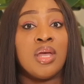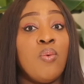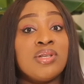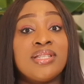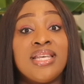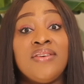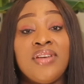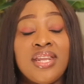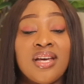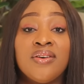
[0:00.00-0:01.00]
He was
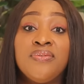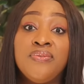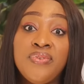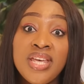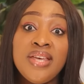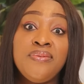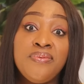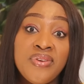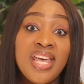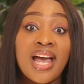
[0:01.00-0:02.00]
given a
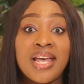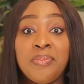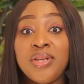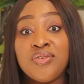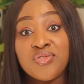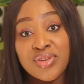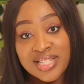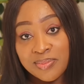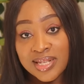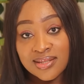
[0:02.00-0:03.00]
VVIP
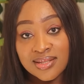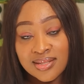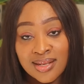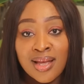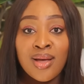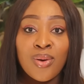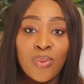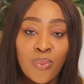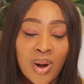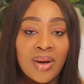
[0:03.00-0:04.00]
treatment
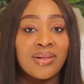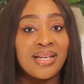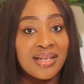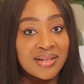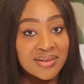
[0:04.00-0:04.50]
while in